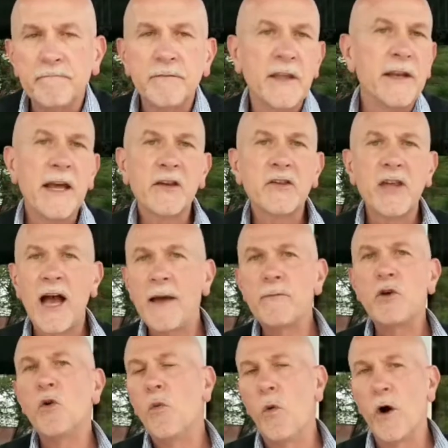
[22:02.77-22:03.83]
the next time
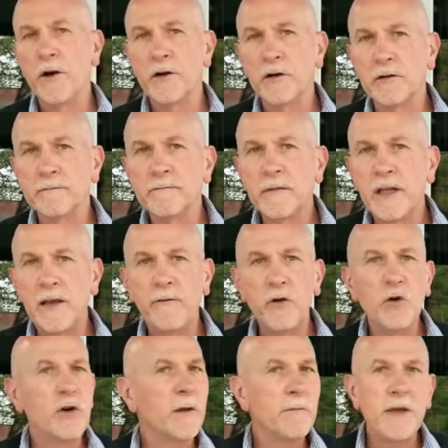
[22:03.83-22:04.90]
you wonder if
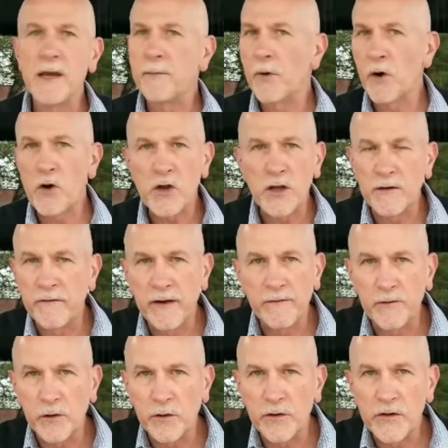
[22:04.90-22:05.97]
you can be a person of
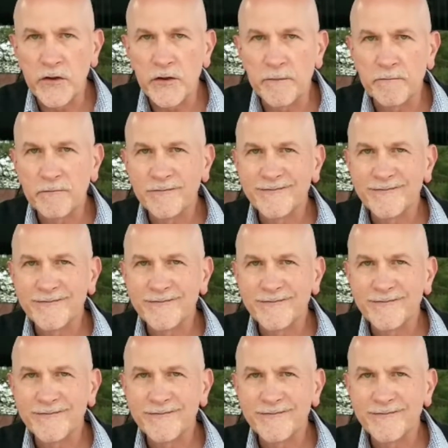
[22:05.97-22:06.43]
influence,